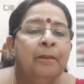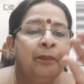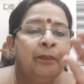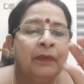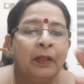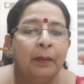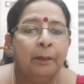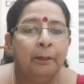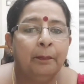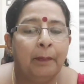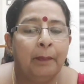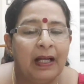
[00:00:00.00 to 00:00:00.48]

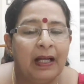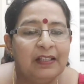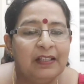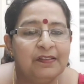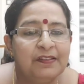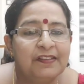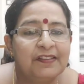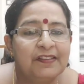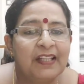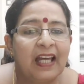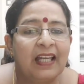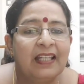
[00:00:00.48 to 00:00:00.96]

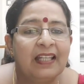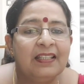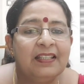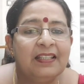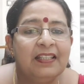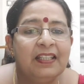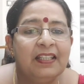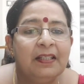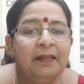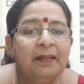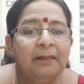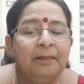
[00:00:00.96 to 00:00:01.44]

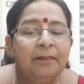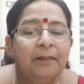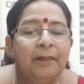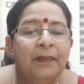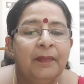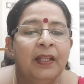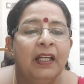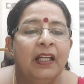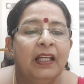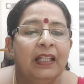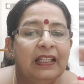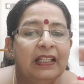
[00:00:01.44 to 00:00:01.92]
Byzantium
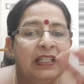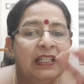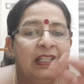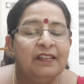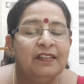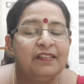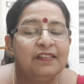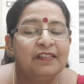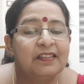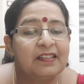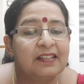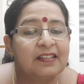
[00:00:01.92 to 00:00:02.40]

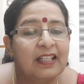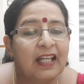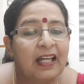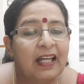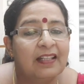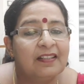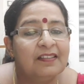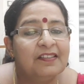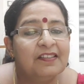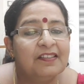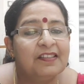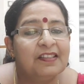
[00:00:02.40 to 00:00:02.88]
in
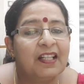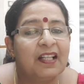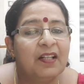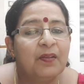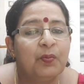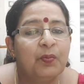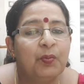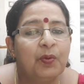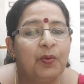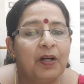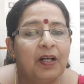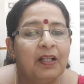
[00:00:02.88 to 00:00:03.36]
stanza
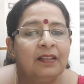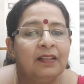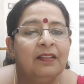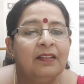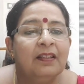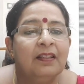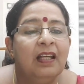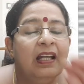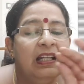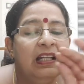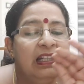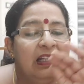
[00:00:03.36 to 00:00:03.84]

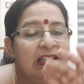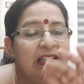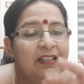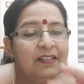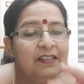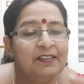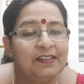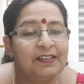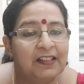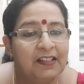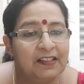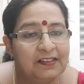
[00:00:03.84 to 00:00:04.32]
1
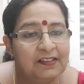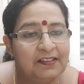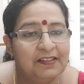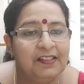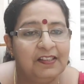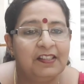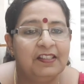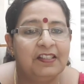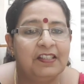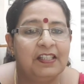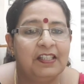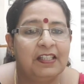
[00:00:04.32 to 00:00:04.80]
is a
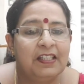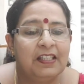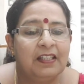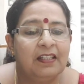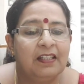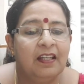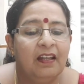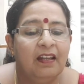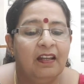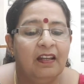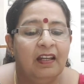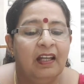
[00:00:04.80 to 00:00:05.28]

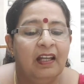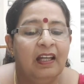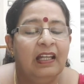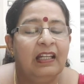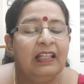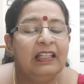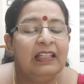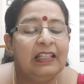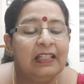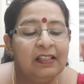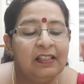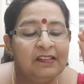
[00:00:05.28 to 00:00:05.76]
city.
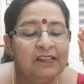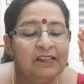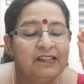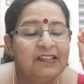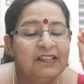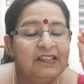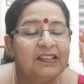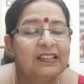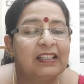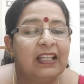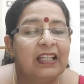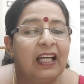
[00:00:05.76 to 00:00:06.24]
In
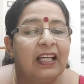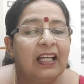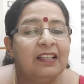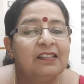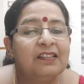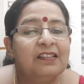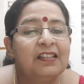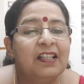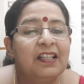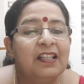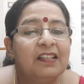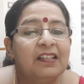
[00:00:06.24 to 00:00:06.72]

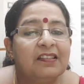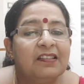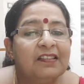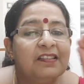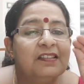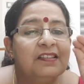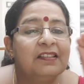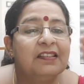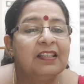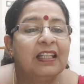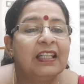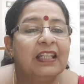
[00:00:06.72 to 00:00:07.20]

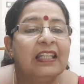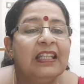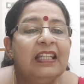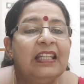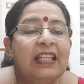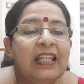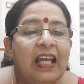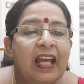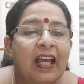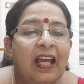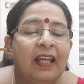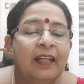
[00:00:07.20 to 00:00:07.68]
stanzas
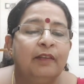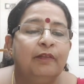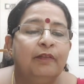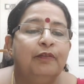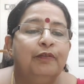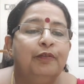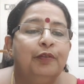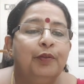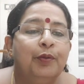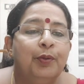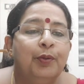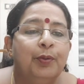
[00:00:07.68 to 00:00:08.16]
3 and
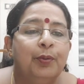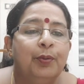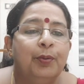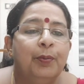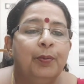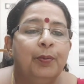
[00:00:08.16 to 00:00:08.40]
4,